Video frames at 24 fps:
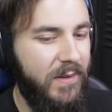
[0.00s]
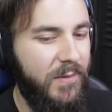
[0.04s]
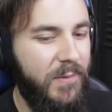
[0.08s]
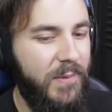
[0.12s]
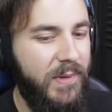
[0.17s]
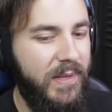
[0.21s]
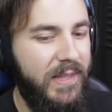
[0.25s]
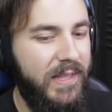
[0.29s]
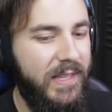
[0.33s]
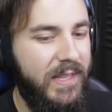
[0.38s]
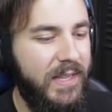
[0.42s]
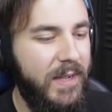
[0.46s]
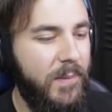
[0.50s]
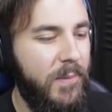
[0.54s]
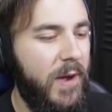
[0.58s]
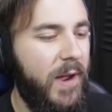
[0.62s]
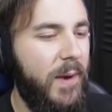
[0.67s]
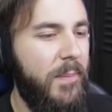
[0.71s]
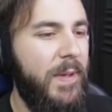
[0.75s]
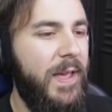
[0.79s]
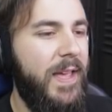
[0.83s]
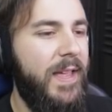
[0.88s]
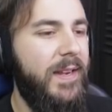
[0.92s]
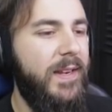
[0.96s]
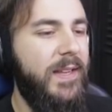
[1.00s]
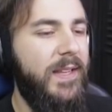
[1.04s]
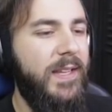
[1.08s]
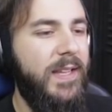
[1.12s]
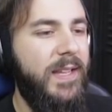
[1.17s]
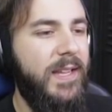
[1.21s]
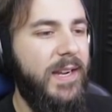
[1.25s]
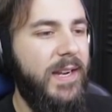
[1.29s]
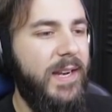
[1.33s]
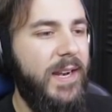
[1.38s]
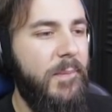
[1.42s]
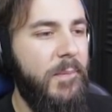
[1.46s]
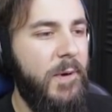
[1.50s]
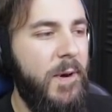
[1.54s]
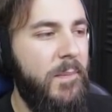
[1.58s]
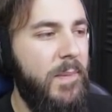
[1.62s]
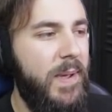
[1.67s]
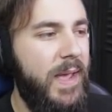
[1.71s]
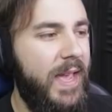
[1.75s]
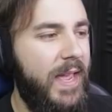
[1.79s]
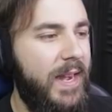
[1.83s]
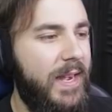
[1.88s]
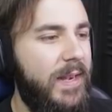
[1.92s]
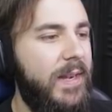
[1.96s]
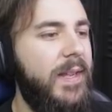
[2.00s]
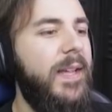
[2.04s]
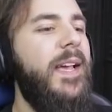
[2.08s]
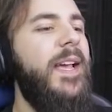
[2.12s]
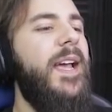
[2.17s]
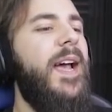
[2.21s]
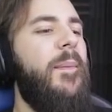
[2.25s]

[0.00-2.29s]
Really? Come on, man. Come on, man.